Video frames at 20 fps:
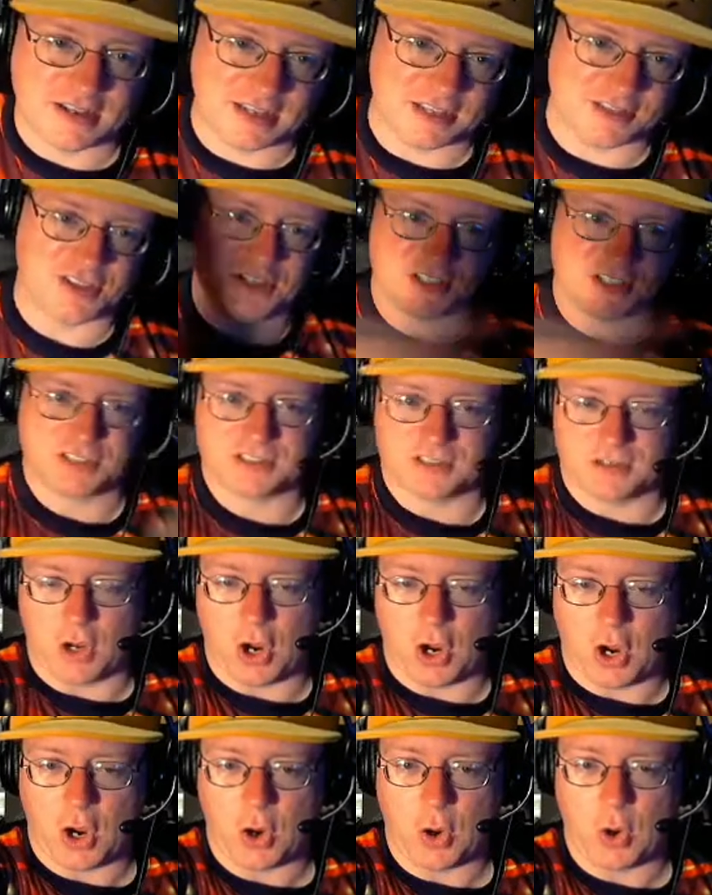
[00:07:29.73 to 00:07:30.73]
get this
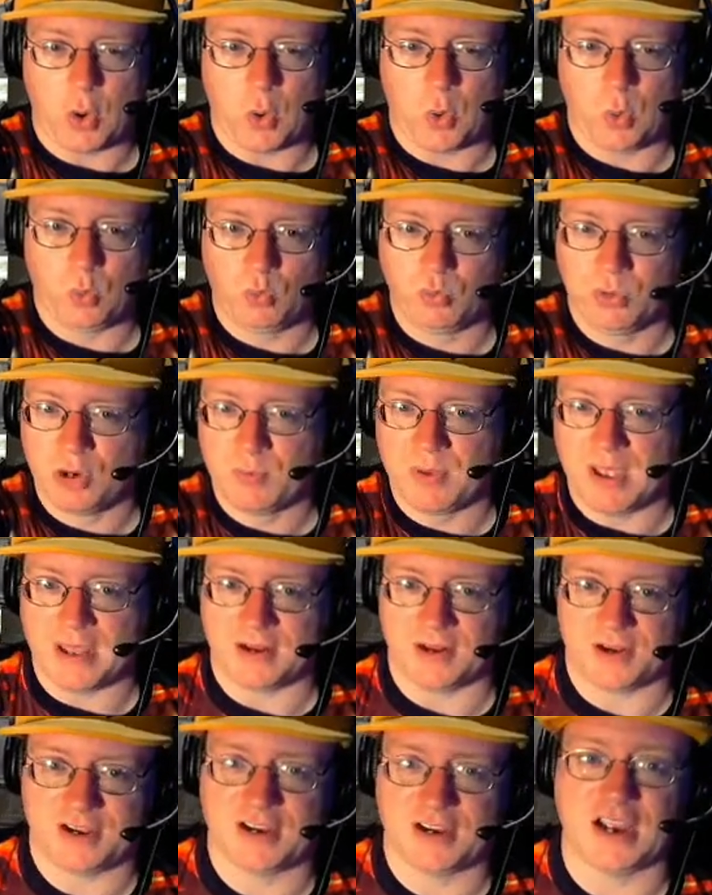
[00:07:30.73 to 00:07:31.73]
Woobat out
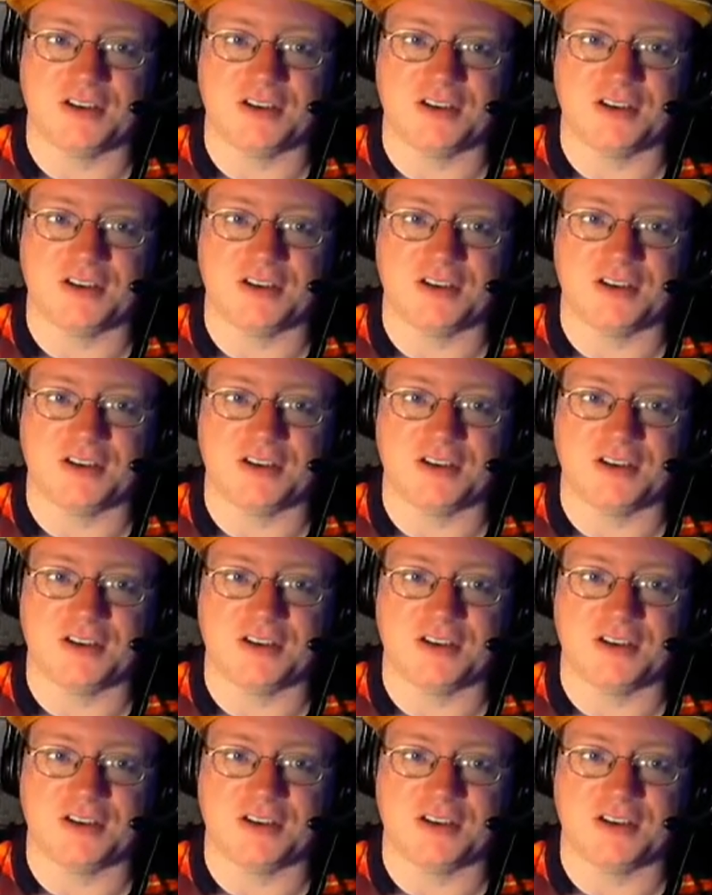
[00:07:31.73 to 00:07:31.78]
of here.